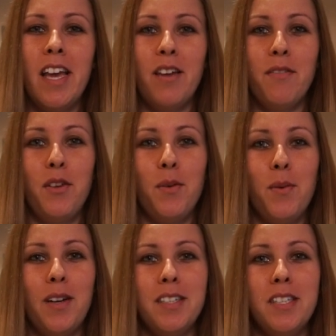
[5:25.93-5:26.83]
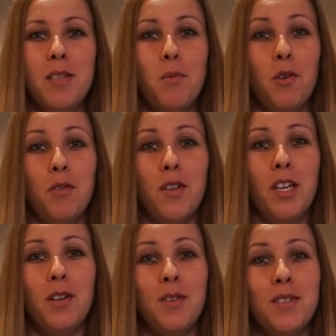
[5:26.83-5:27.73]
If you want to see more
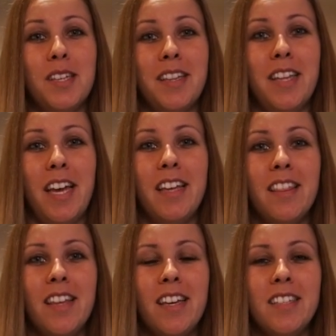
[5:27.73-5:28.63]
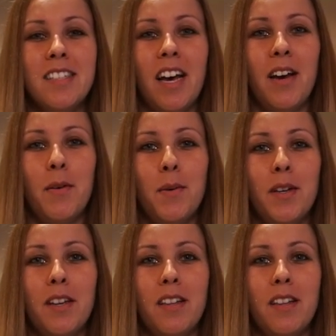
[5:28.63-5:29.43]
videos like this, I would